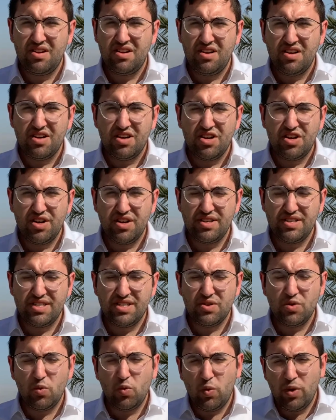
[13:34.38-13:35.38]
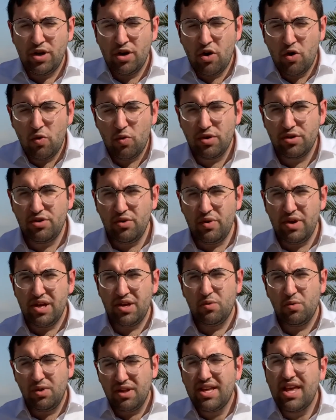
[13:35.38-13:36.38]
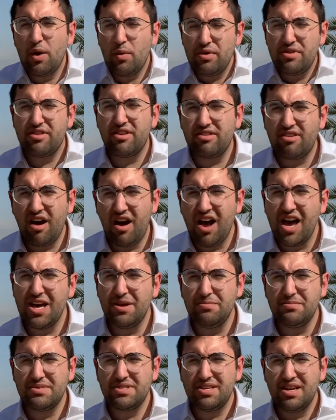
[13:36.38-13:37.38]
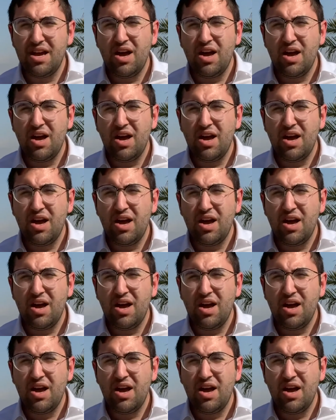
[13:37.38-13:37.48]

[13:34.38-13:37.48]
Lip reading: Because we know what we're doing. We'll get with the times.